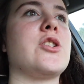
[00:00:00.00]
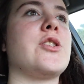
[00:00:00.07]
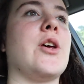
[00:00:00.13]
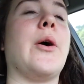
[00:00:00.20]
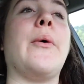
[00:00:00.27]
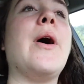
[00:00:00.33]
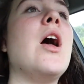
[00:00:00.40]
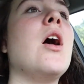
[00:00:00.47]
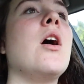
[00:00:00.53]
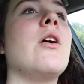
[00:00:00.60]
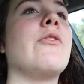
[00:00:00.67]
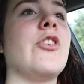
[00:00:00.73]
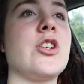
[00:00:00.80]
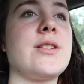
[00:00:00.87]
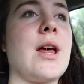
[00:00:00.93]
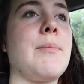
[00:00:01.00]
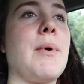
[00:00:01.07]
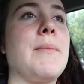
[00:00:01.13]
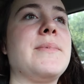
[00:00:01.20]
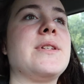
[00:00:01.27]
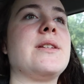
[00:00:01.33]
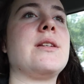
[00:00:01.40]
So first stop,
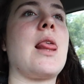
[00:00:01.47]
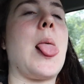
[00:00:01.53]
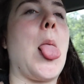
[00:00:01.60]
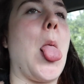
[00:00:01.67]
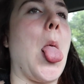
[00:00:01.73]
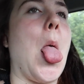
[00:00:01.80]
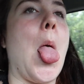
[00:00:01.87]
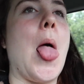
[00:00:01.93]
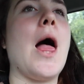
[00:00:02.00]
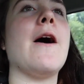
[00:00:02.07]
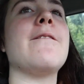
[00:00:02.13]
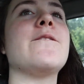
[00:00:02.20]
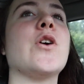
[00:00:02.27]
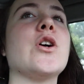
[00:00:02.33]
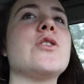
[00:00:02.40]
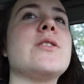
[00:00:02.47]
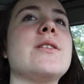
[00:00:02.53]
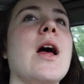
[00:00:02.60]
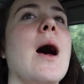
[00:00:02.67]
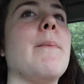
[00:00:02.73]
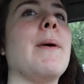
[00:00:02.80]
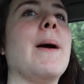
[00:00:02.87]
uh, first
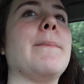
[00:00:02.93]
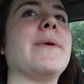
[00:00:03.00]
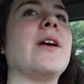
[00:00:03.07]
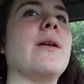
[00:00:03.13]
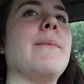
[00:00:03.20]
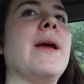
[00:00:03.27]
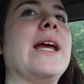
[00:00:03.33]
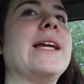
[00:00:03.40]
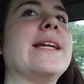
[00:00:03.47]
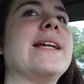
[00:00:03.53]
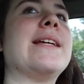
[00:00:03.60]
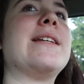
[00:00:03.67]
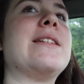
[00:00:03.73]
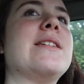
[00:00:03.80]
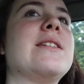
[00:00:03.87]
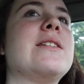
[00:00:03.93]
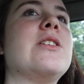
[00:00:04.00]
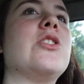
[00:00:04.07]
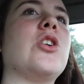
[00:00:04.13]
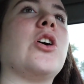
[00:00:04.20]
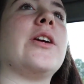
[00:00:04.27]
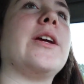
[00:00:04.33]
stop I'm gonna make is
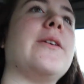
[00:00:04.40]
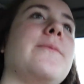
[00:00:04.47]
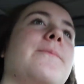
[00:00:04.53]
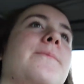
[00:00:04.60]
to Target.